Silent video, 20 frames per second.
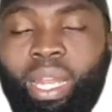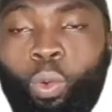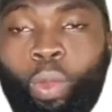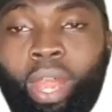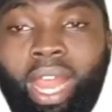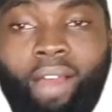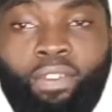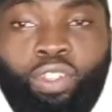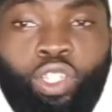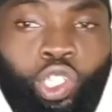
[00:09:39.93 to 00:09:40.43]

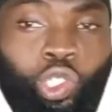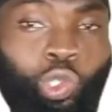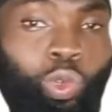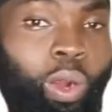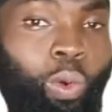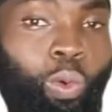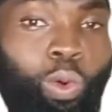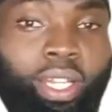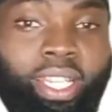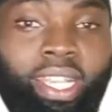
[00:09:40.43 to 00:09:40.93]
We have just
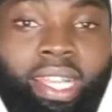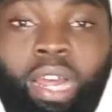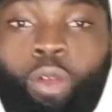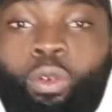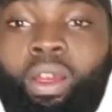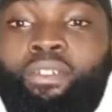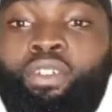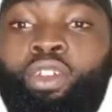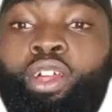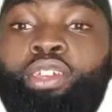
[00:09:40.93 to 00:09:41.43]
one word here
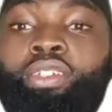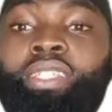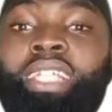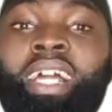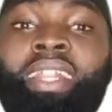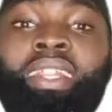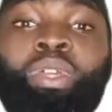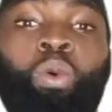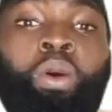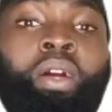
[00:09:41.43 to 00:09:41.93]
that we have not
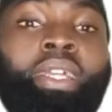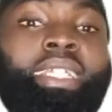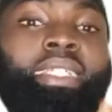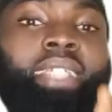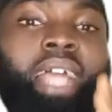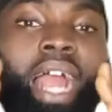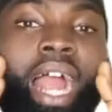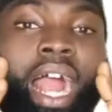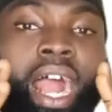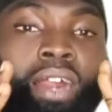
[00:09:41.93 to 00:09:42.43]
used, and the word
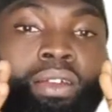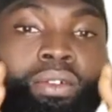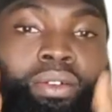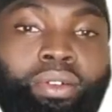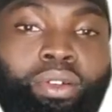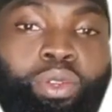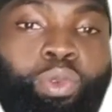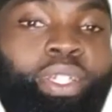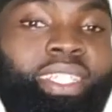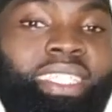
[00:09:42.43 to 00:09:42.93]
is
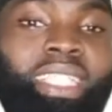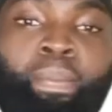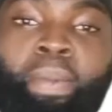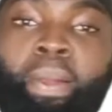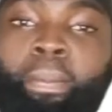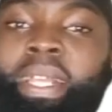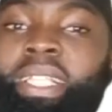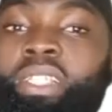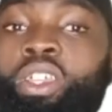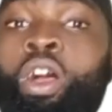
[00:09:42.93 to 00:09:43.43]
harrun, which
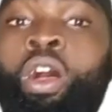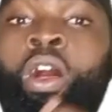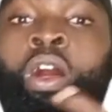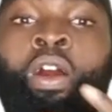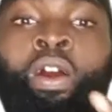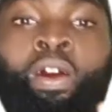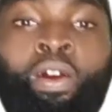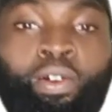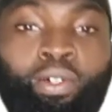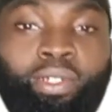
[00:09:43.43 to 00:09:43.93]
simply means
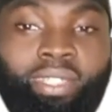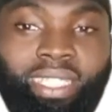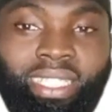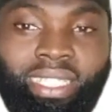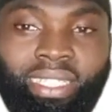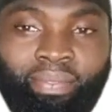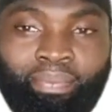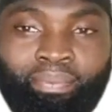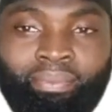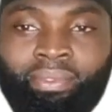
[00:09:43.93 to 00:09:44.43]

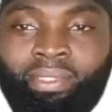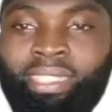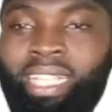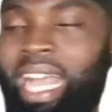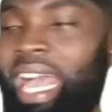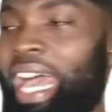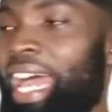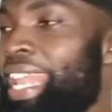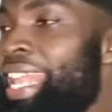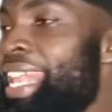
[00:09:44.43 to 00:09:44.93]
hot.
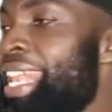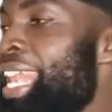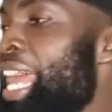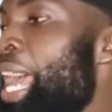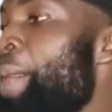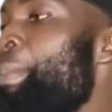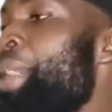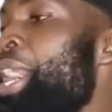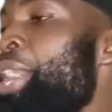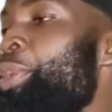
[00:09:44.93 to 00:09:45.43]

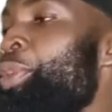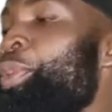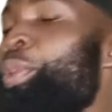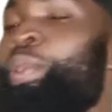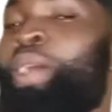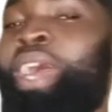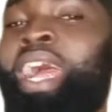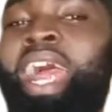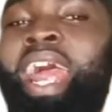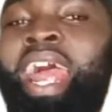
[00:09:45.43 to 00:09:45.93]

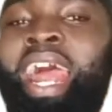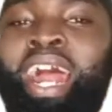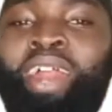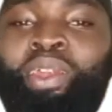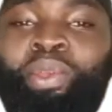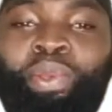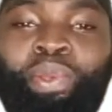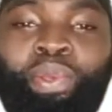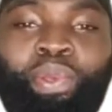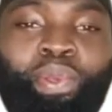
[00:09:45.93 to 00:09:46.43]
Al-labanu
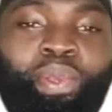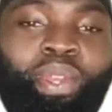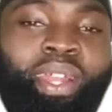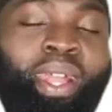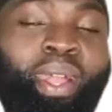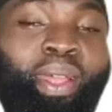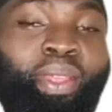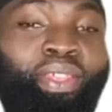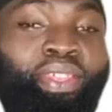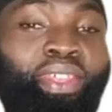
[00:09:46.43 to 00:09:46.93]

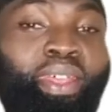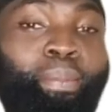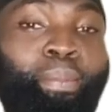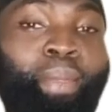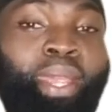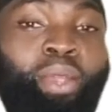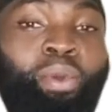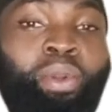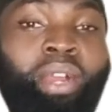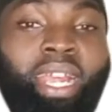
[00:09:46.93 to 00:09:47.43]
harrun,
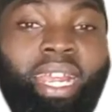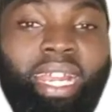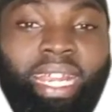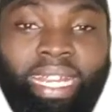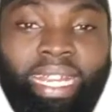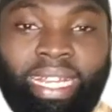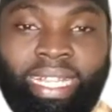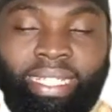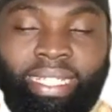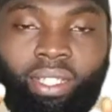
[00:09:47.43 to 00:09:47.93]
the milk
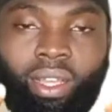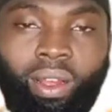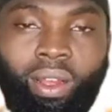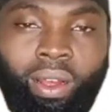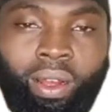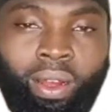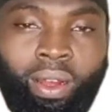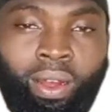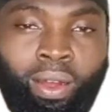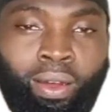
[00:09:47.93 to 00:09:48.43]
is
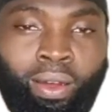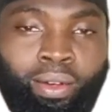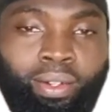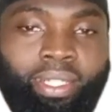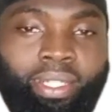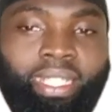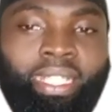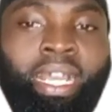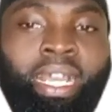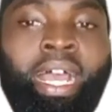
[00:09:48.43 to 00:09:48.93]

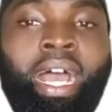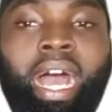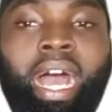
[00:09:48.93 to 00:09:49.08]
hot.